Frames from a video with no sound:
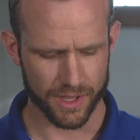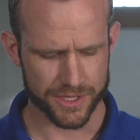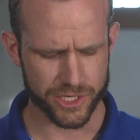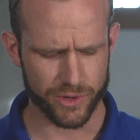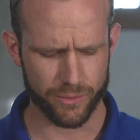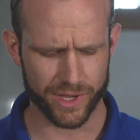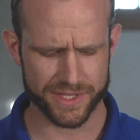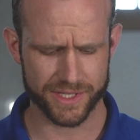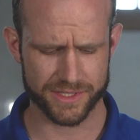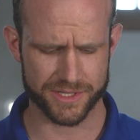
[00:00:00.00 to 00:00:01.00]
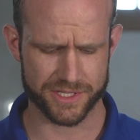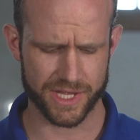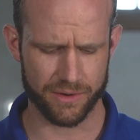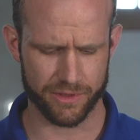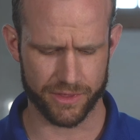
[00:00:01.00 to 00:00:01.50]
So he went in to
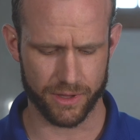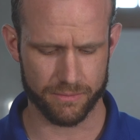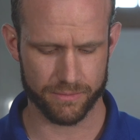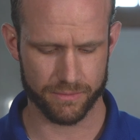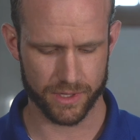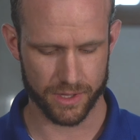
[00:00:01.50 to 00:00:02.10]
stay with them.